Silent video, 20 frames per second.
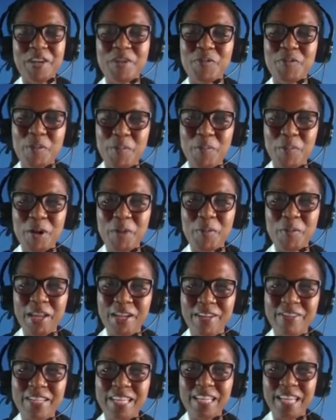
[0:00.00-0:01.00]
Remember, we are
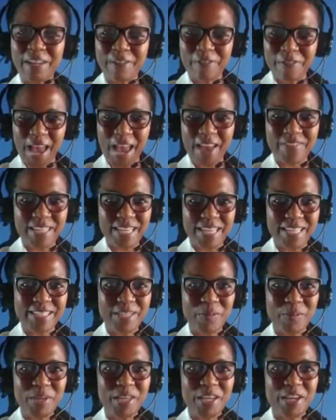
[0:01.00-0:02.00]
looking at five days
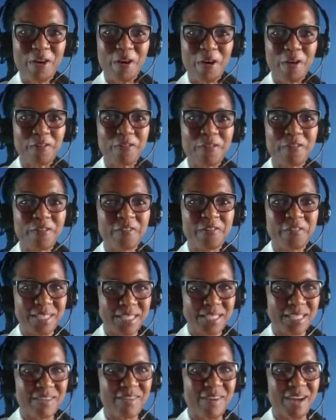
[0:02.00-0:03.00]
a week of
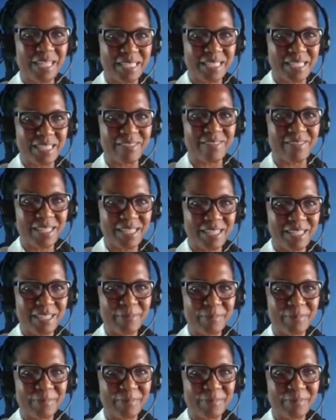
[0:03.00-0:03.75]
physical activity.